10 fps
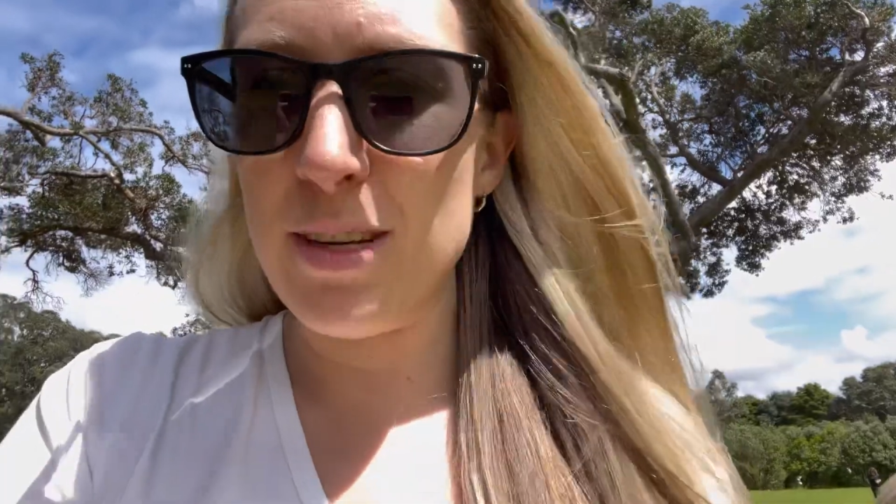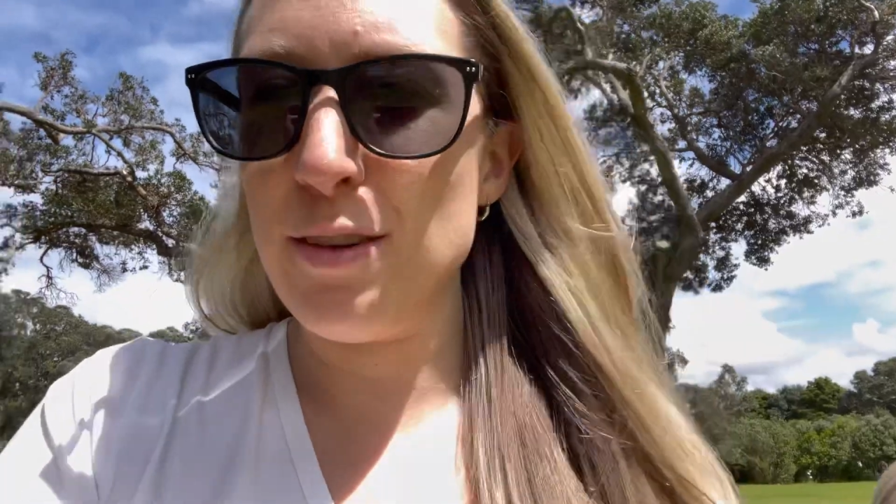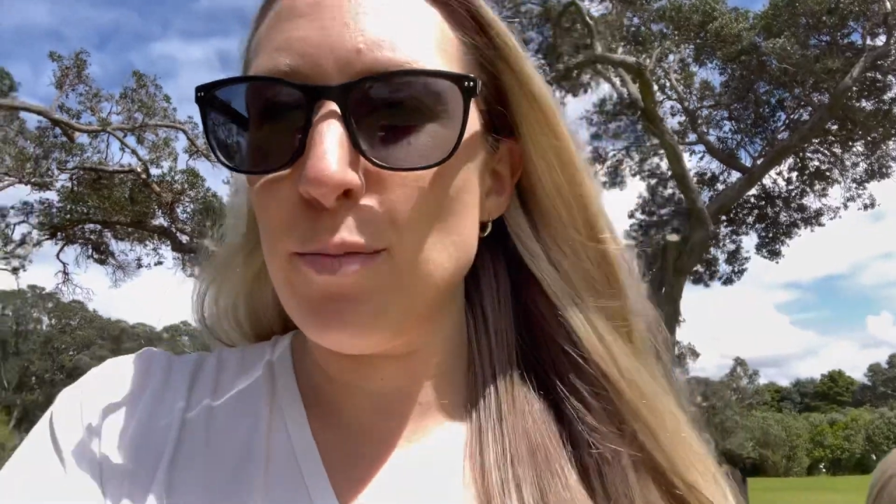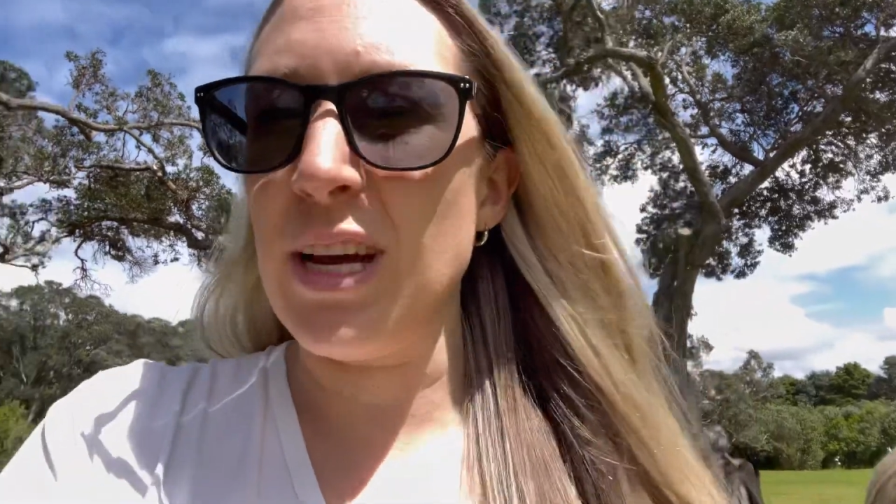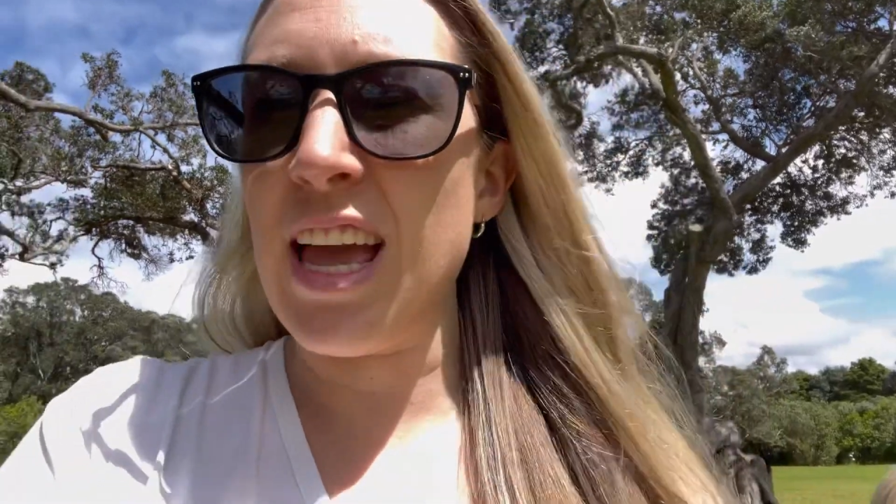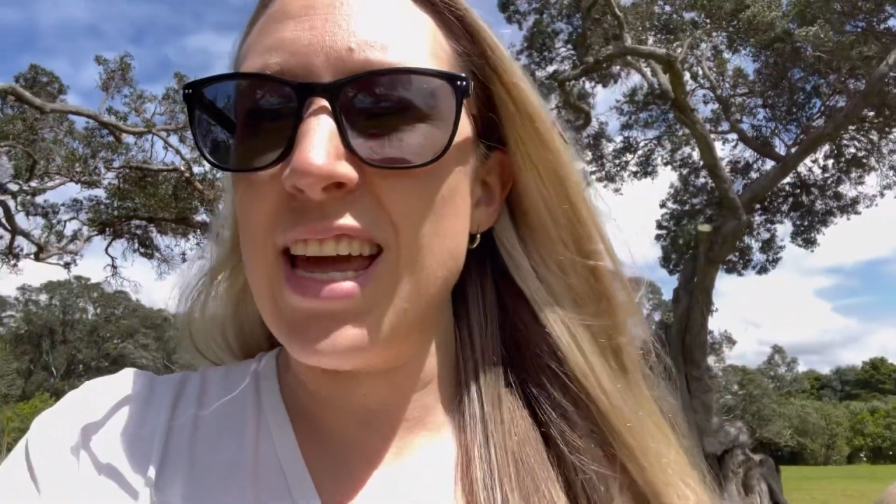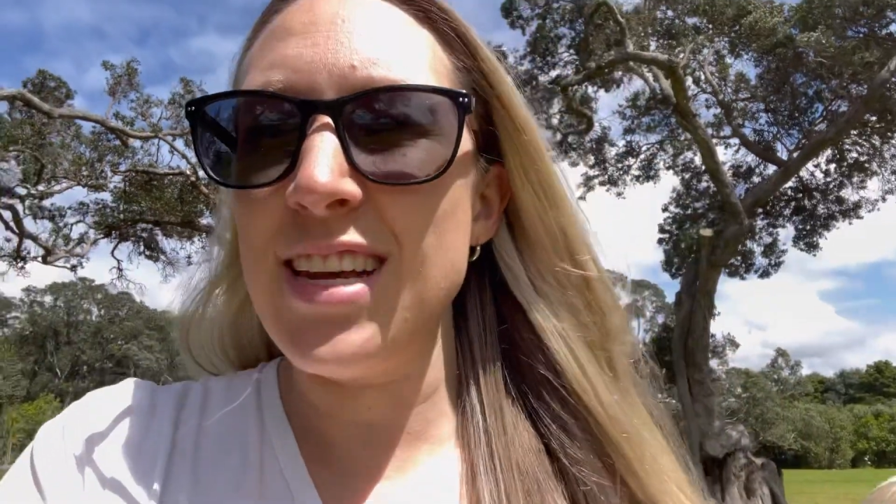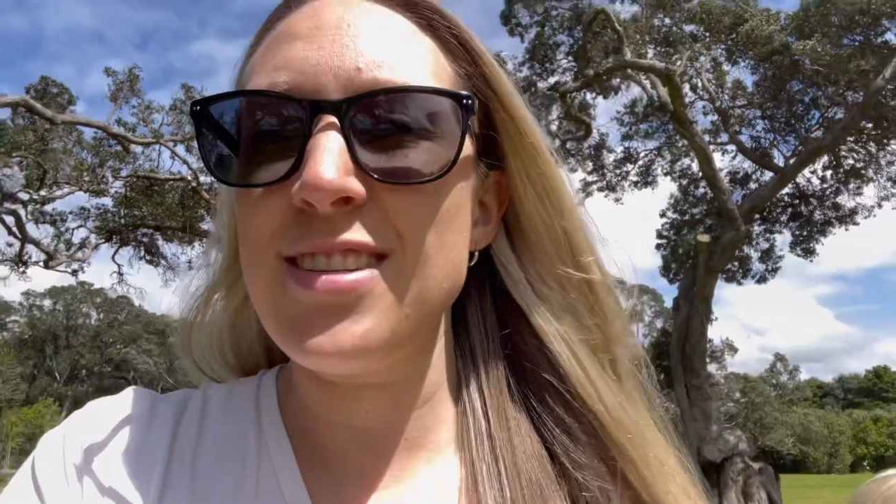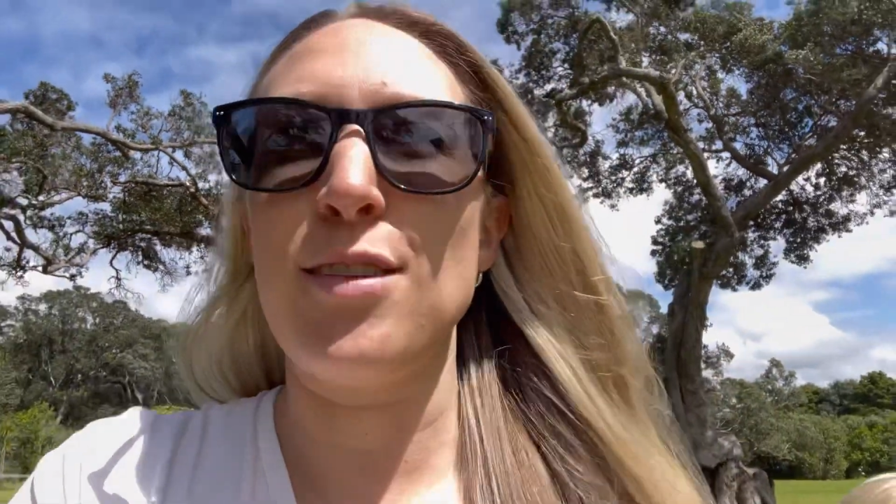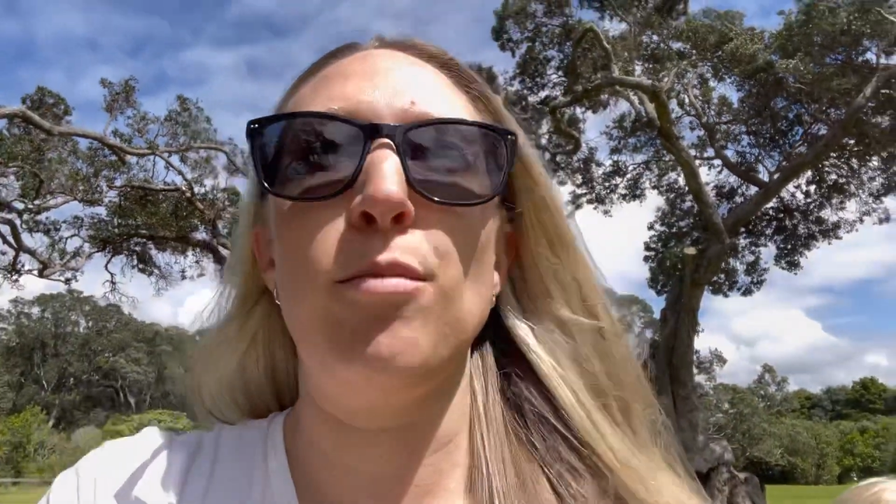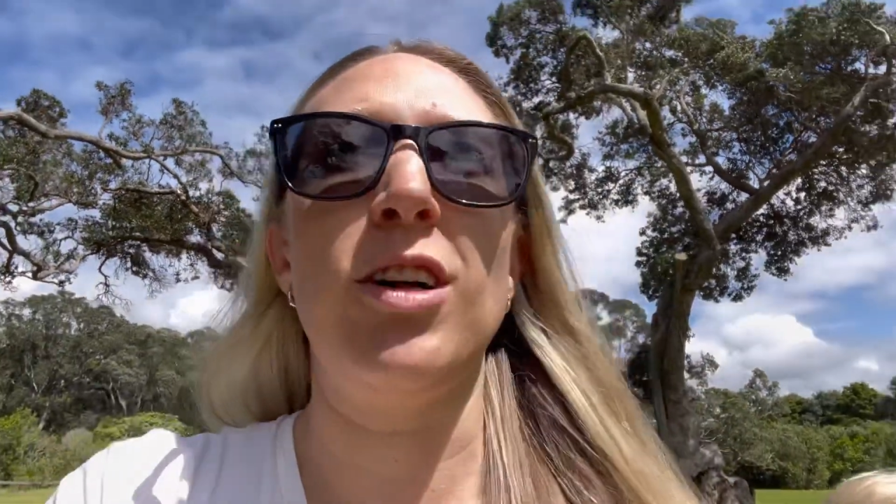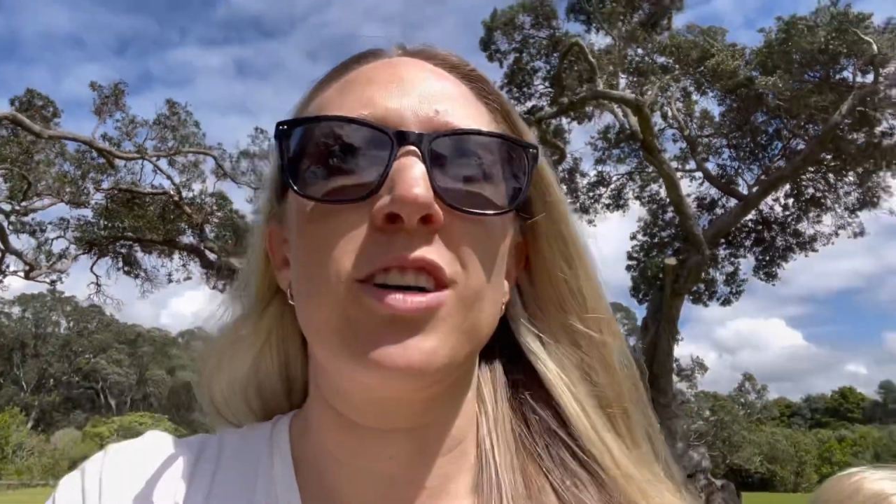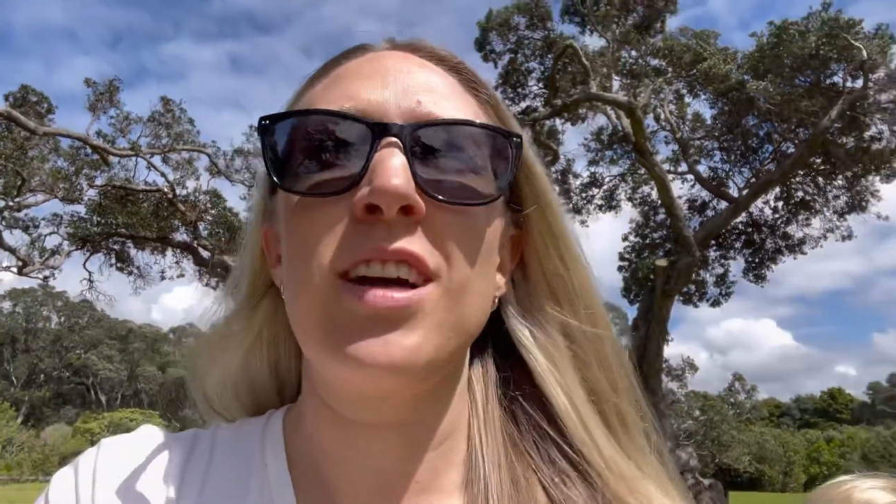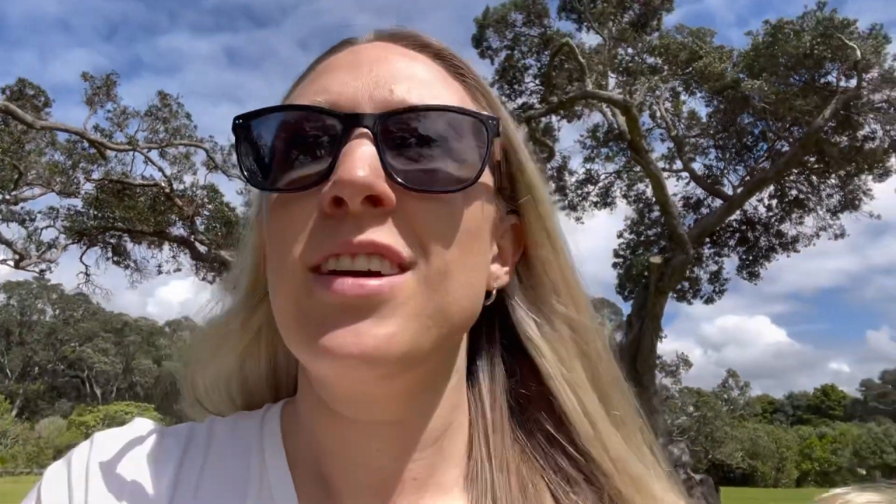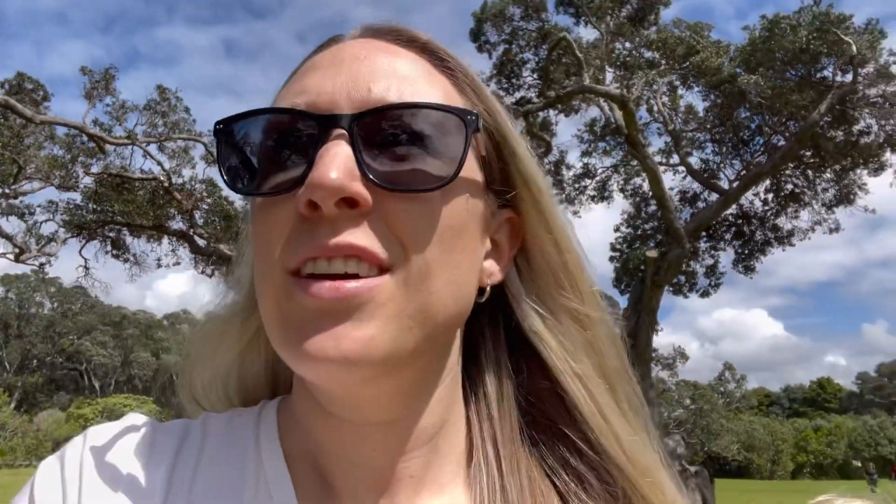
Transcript: we didn't bring any sunblock.